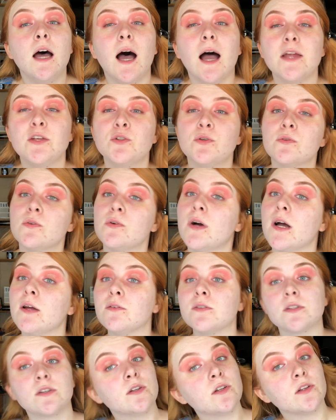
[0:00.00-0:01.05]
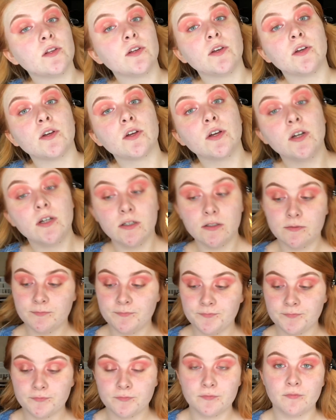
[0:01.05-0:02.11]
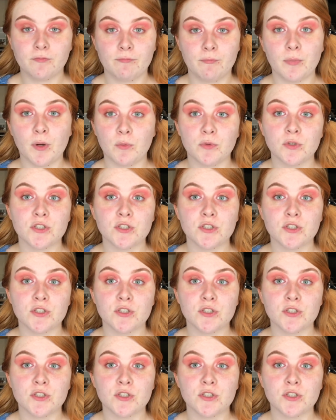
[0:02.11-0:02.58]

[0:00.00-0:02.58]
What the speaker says: I don't know how it's going to look, but